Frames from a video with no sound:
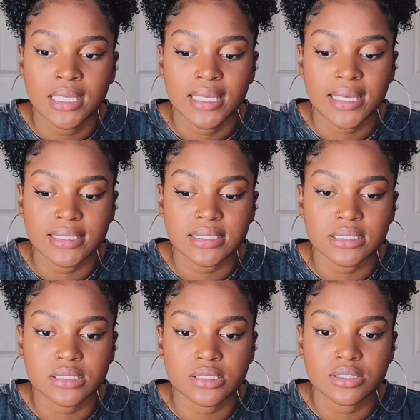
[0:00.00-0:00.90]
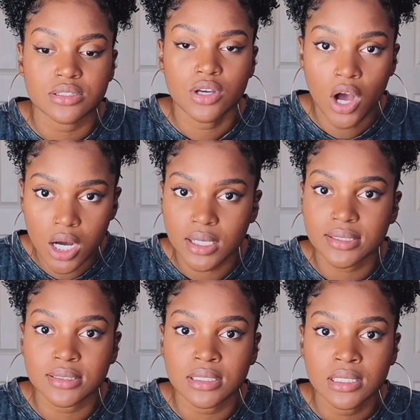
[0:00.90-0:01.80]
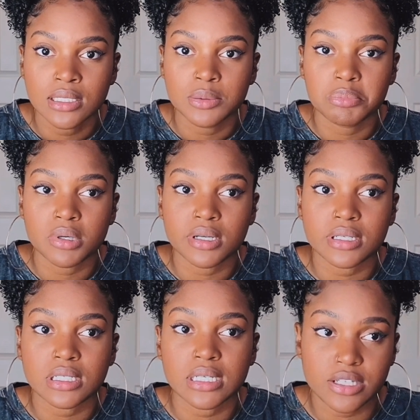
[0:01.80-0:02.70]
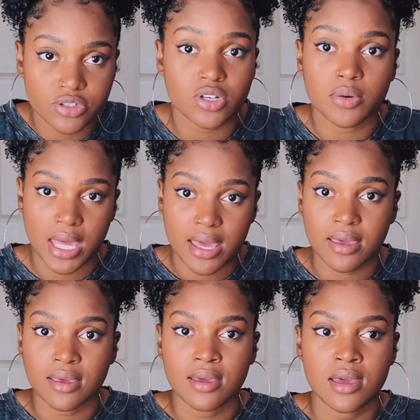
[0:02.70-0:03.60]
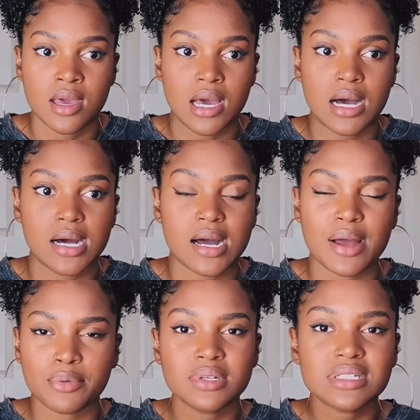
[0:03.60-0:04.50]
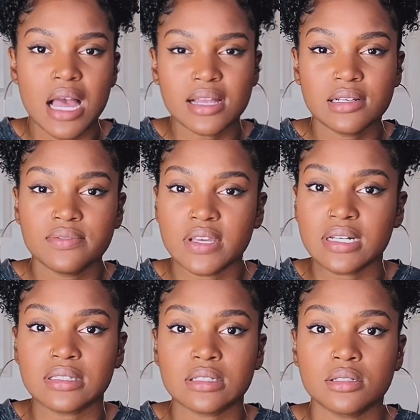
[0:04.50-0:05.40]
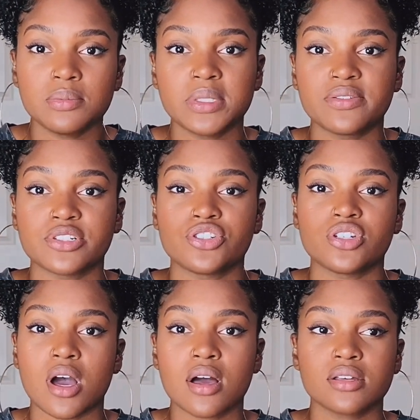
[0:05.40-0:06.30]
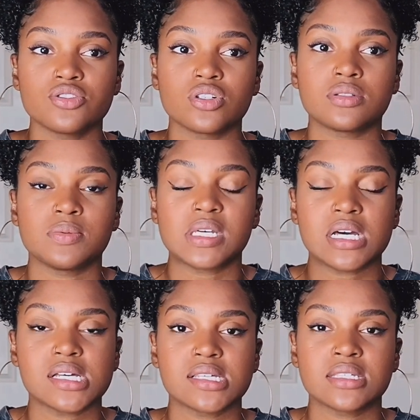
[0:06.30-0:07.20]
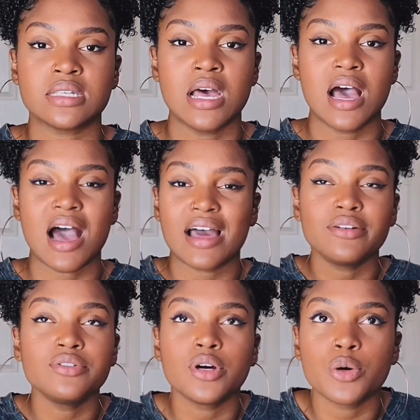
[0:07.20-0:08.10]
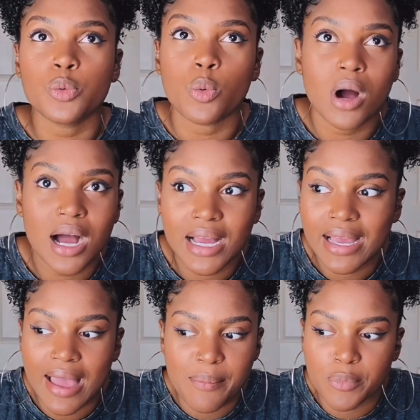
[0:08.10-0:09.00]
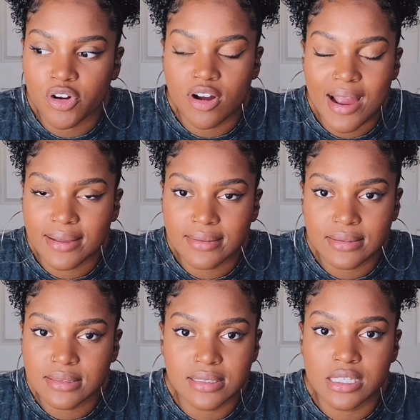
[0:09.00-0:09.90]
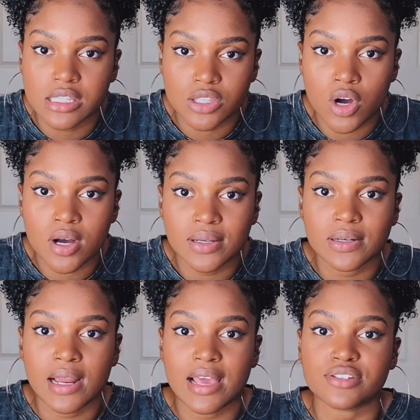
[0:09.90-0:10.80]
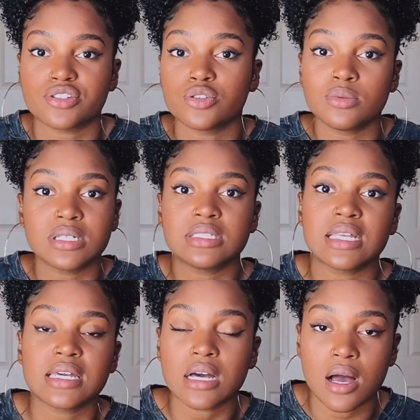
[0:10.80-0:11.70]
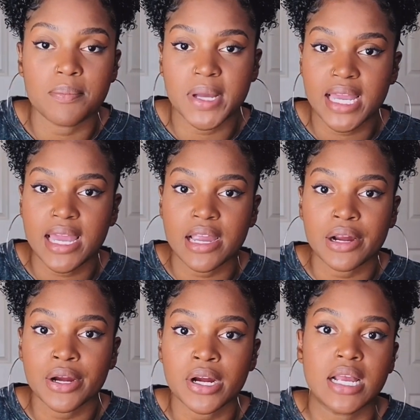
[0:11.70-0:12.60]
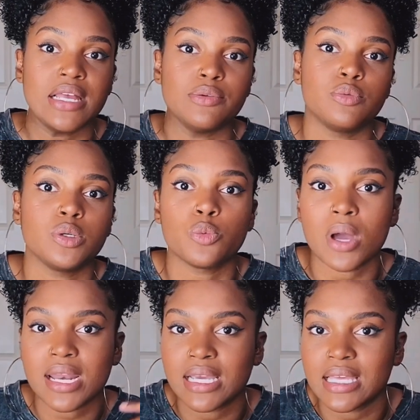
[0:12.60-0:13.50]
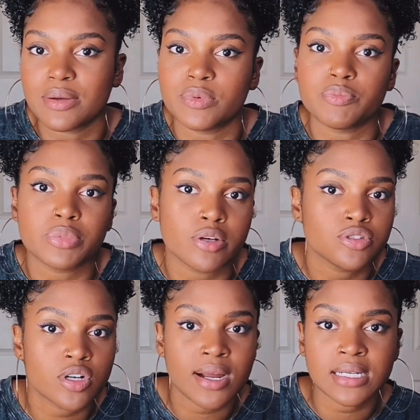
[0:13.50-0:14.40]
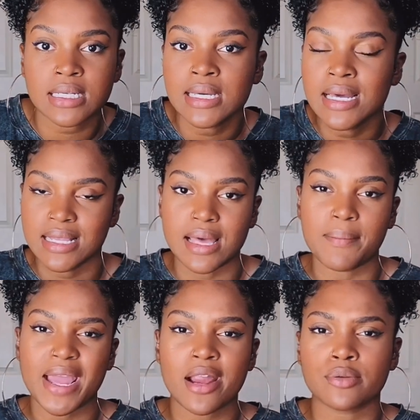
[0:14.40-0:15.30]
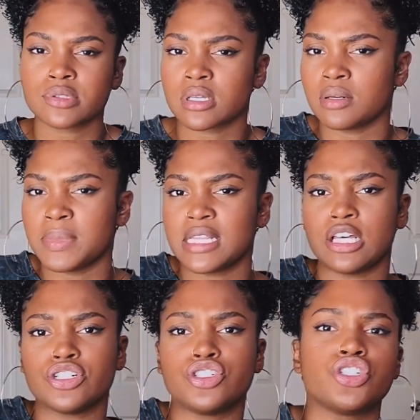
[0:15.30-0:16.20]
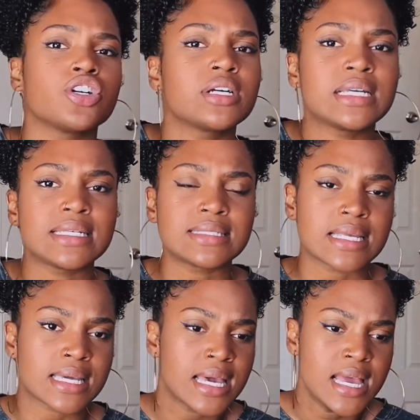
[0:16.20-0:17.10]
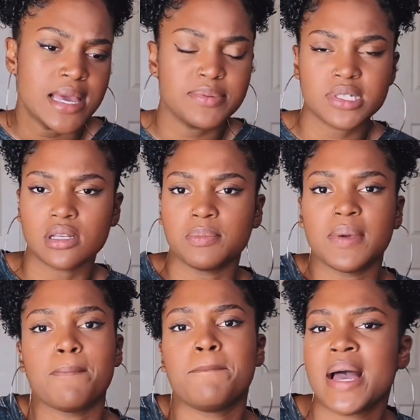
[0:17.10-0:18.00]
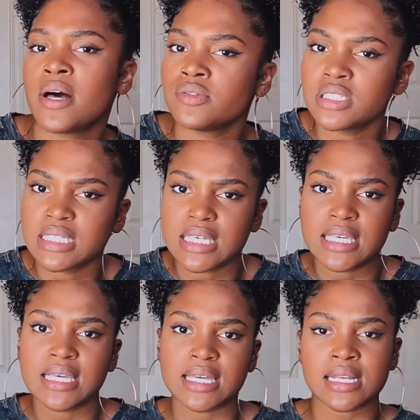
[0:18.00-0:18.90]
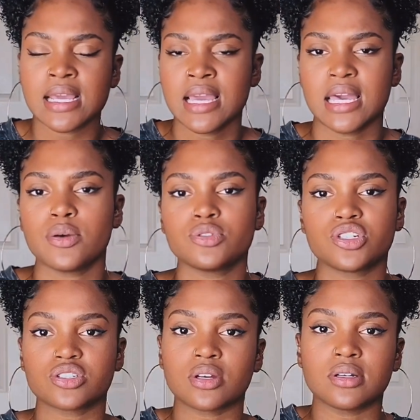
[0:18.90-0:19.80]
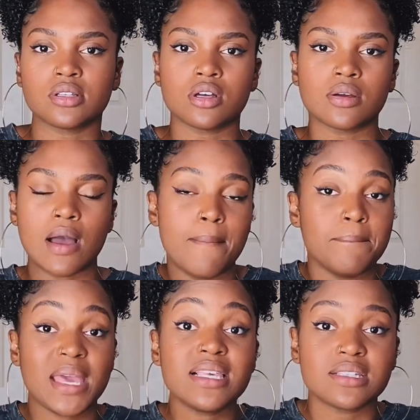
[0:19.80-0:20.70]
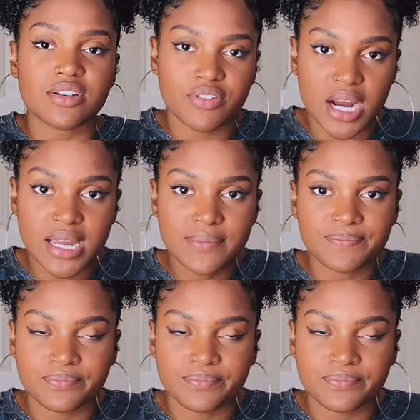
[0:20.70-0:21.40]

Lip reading: and it's gone, but it's okay. I was kind of in a little bit of a shock just because I don't know why I miraculously thought as soon as they cut my hair and we wet it and we blow dried it, that my hair was gonna be luxurious, like it was gonna be bouncy and it was just gonna look amazing, right?